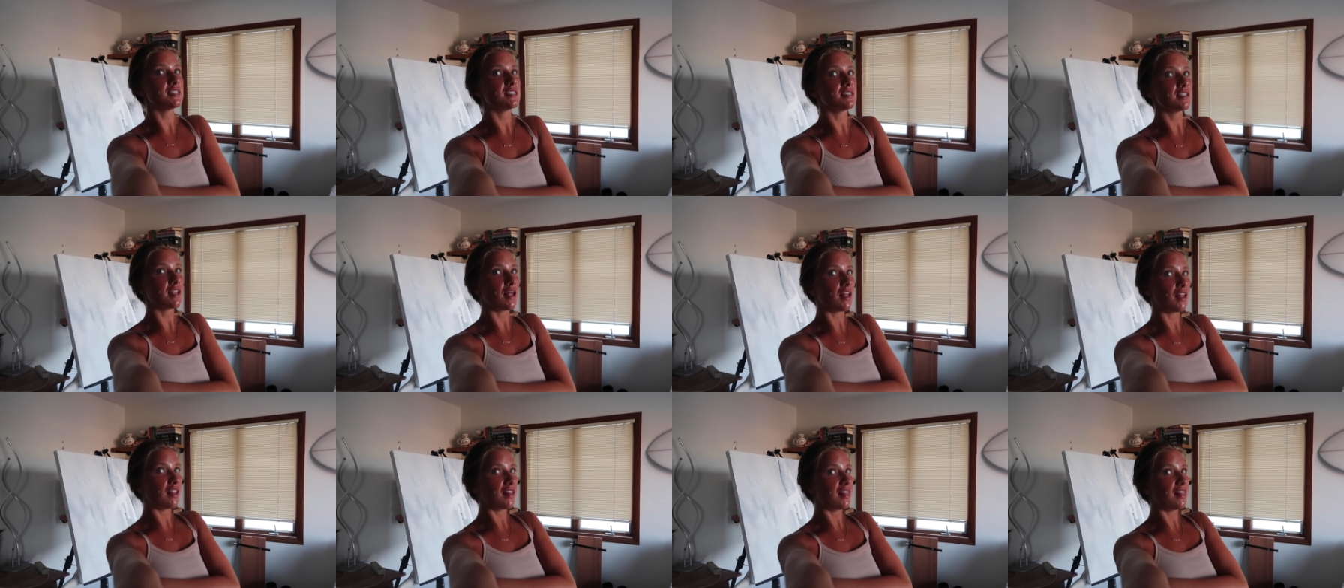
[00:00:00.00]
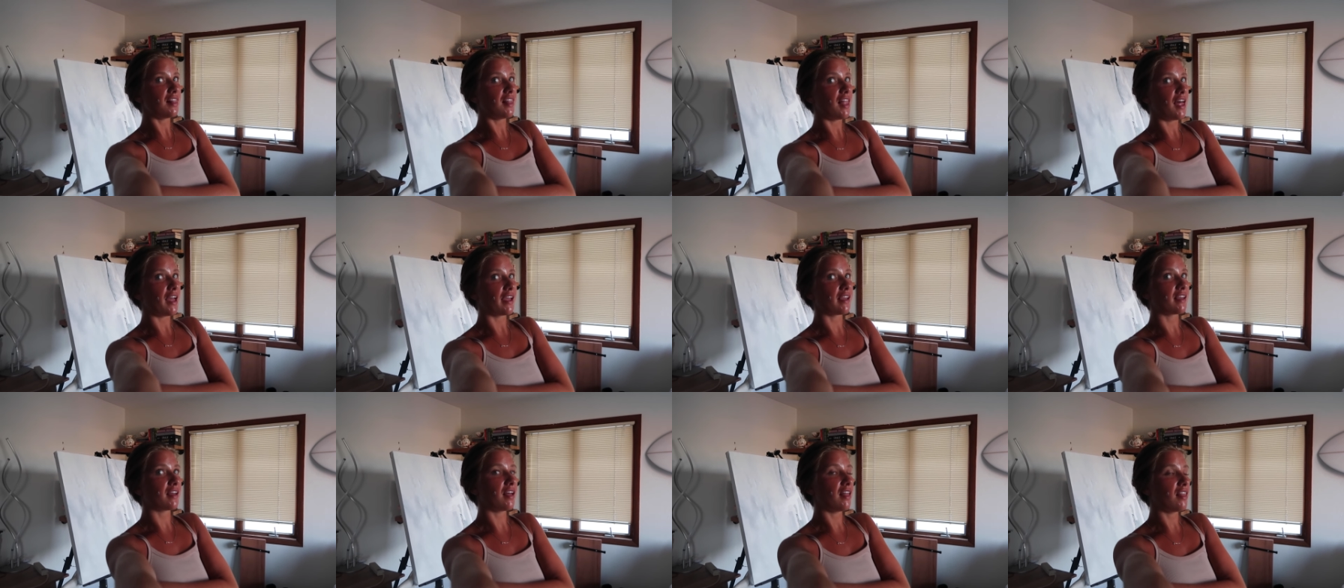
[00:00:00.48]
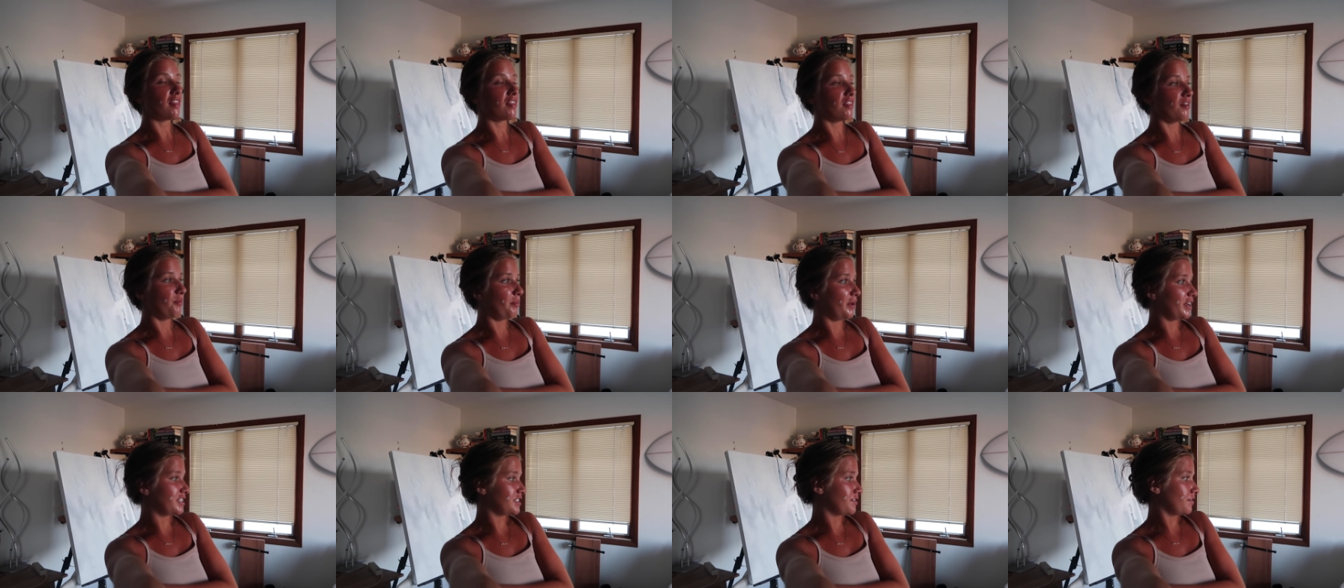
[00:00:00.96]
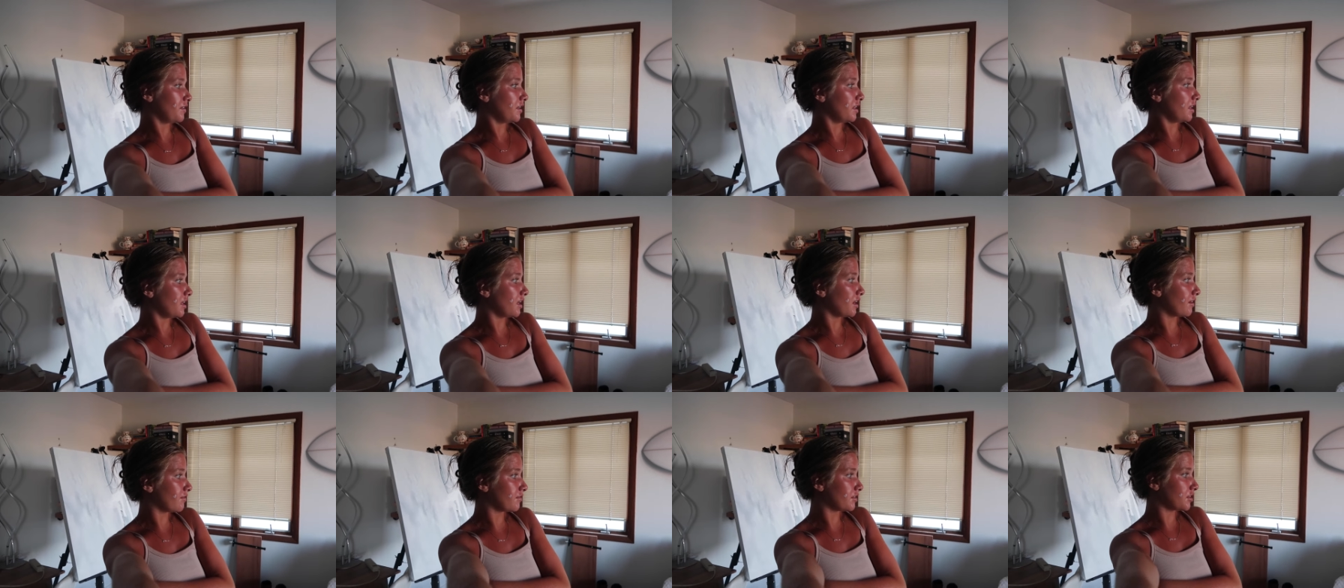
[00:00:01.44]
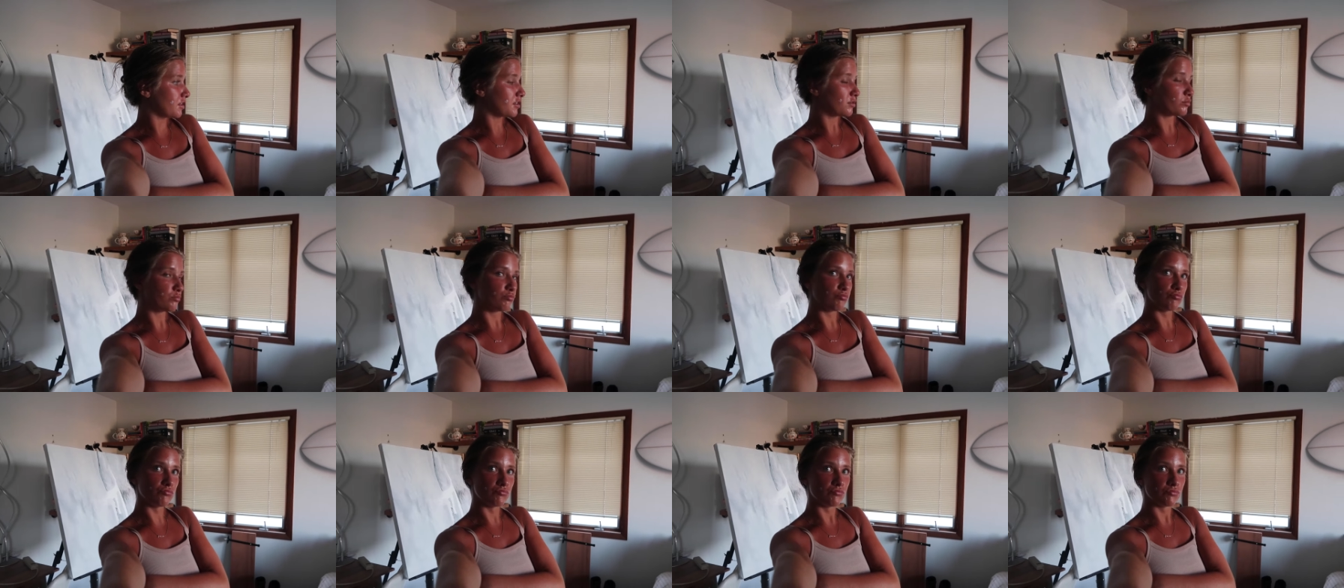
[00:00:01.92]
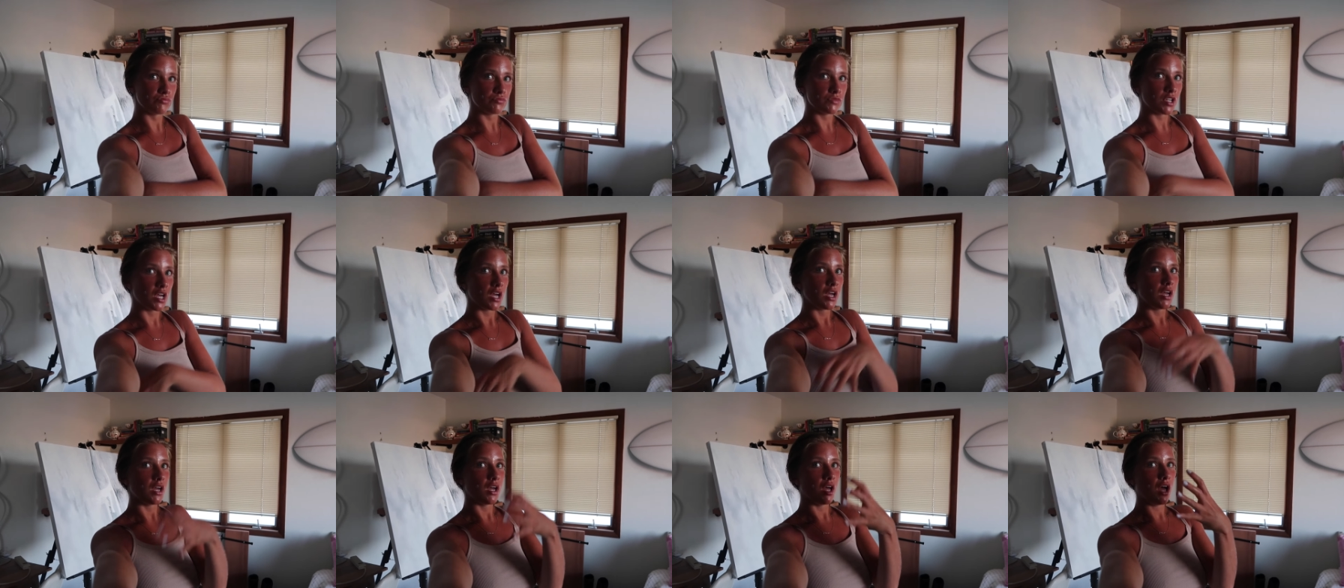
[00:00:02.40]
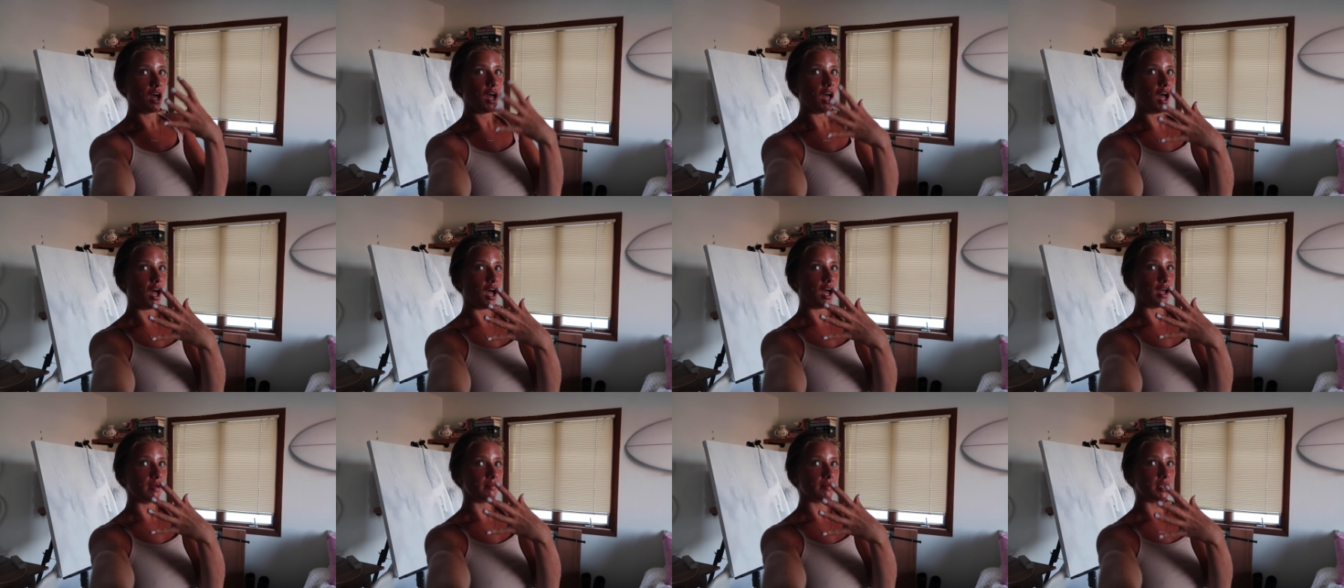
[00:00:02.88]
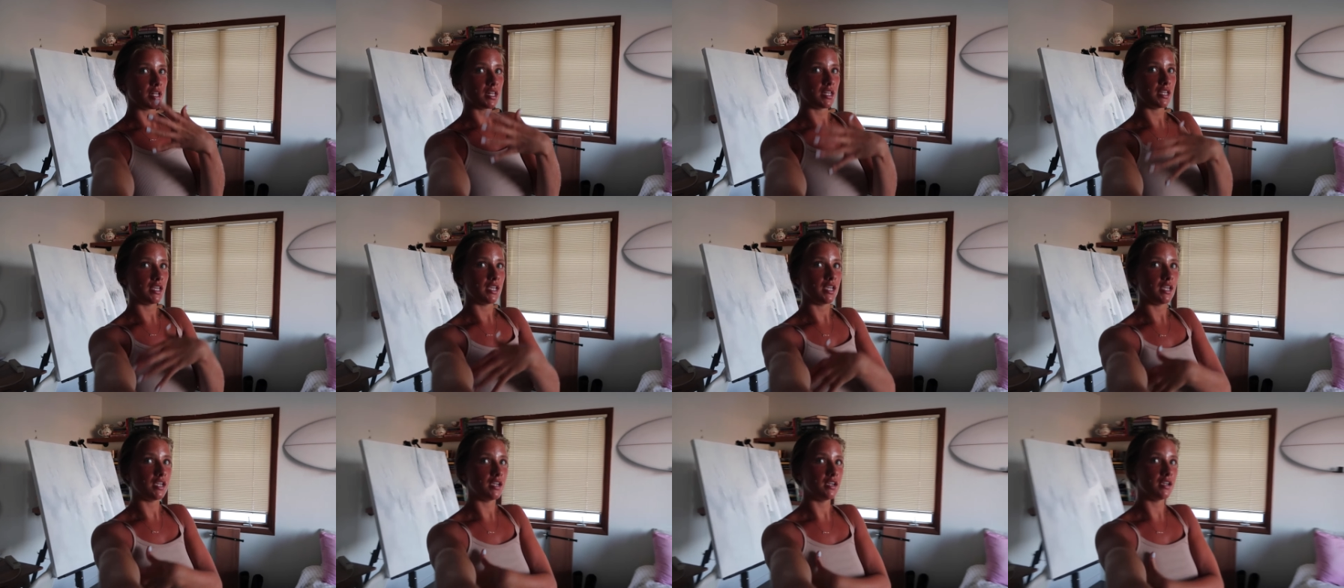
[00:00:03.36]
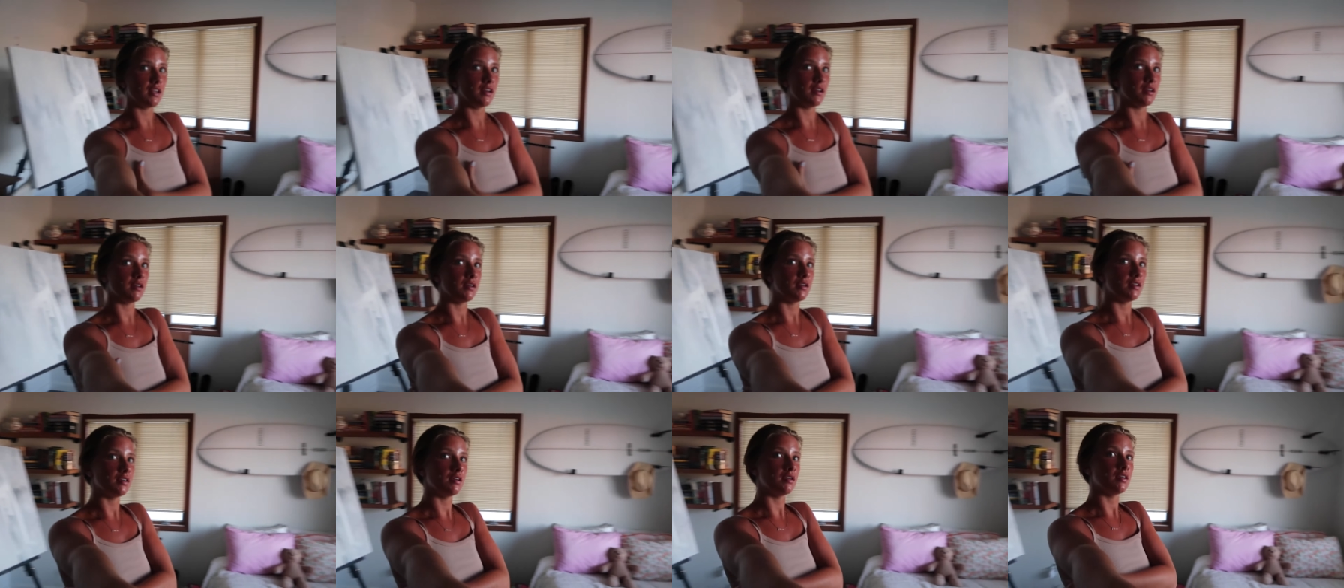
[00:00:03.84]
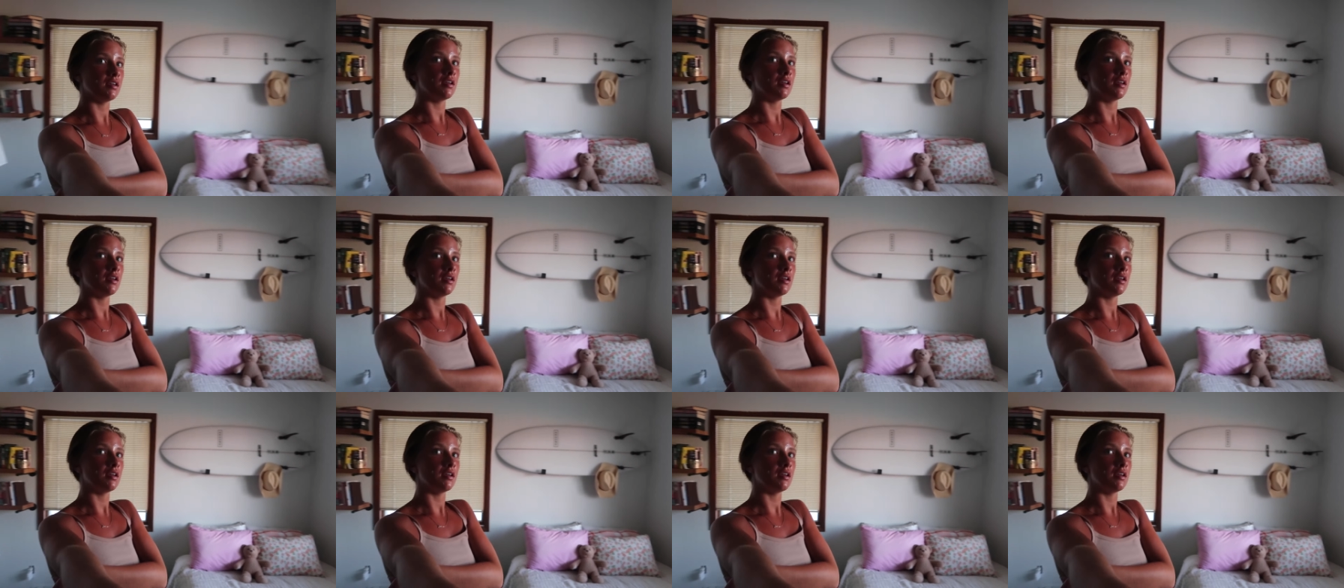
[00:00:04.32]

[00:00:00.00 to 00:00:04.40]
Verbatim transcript: is like the best feeling ever. I'm clean.